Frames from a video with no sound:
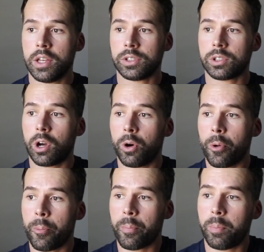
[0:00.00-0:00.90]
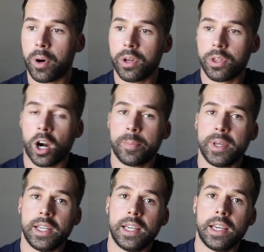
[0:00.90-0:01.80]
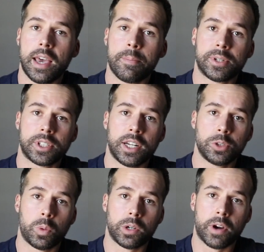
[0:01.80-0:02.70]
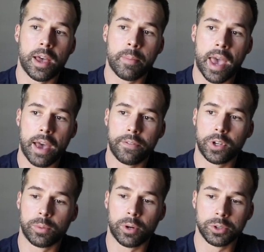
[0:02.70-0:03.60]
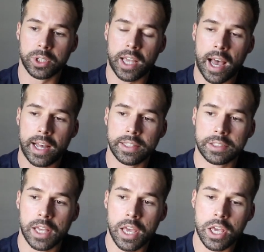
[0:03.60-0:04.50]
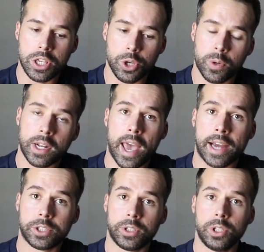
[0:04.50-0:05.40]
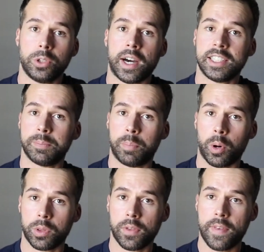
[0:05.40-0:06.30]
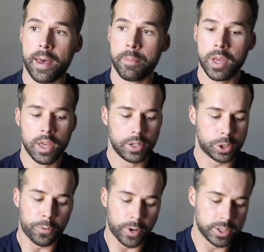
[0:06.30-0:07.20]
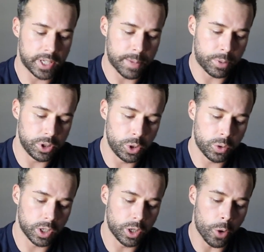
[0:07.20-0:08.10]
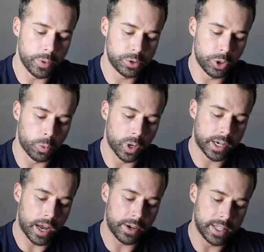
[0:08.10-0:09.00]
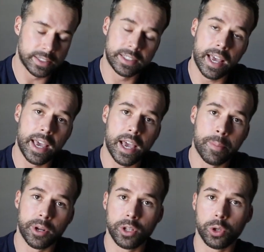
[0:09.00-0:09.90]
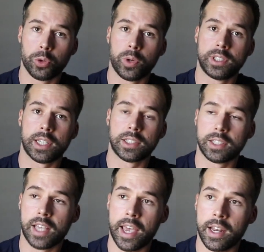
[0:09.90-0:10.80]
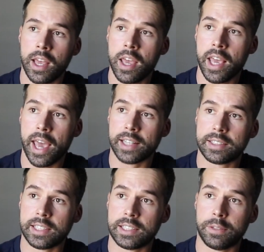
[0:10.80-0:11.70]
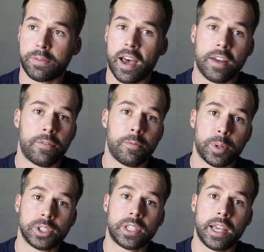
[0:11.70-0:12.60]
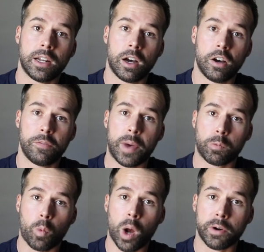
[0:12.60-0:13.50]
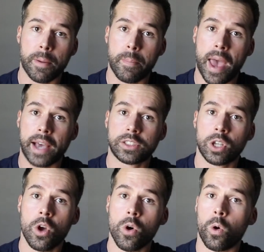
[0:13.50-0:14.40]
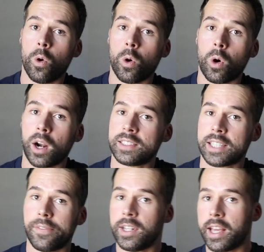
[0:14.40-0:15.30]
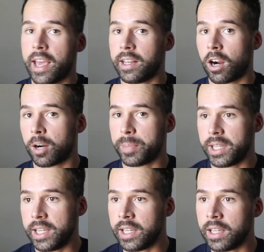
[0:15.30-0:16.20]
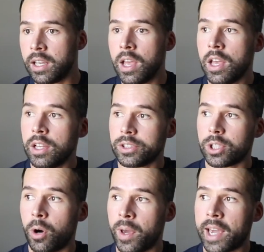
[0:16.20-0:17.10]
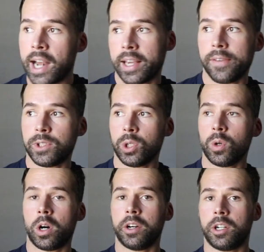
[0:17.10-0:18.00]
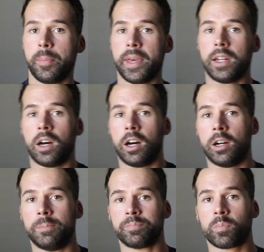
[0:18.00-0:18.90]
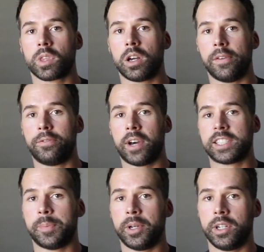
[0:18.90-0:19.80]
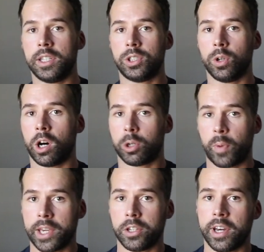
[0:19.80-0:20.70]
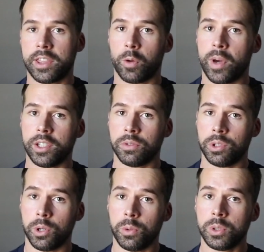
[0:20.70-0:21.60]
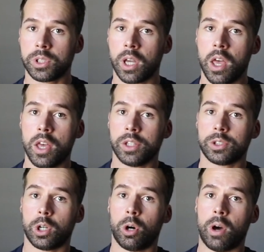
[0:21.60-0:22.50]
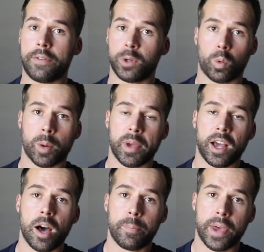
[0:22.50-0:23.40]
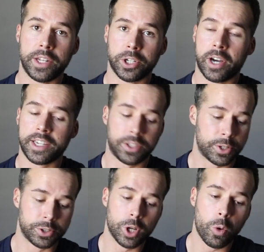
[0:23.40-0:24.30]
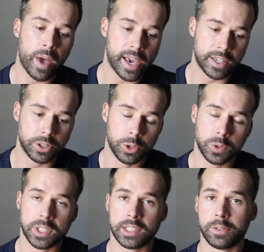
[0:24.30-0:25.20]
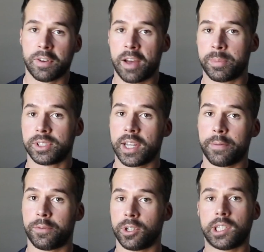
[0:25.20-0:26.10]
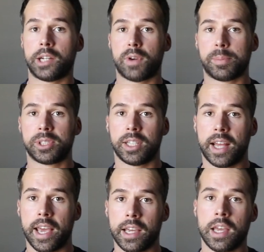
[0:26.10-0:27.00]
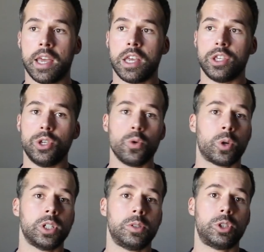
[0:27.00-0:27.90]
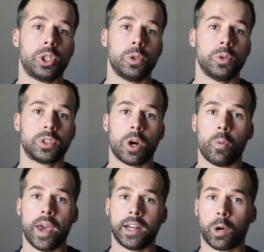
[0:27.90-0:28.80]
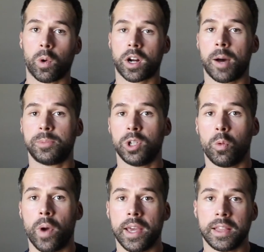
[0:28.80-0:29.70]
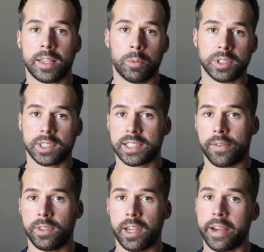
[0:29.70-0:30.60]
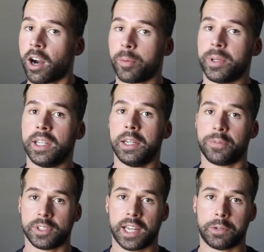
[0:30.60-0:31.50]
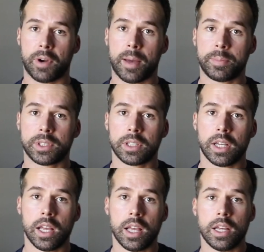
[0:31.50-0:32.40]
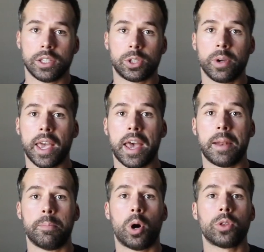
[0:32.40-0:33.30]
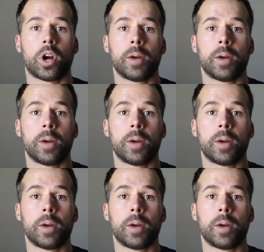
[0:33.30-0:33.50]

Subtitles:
So both RPE and percentage 1 RM have their pros and cons. You can actually utilize both of them. So for example, you could go into the workout and say, I'm going to do 3 sets of 10 at 65% of my 1 rep max, or a 7 to 8 RPE. So it kind of gives you a little bit of flexibility to auto-regulate the weight you use. So if you're warming up and you're like, there's no way I can do 65% for 10 reps today, you could choose a weight or work up to a weight that was a 7 to 8 RPE for 10 reps. So again, both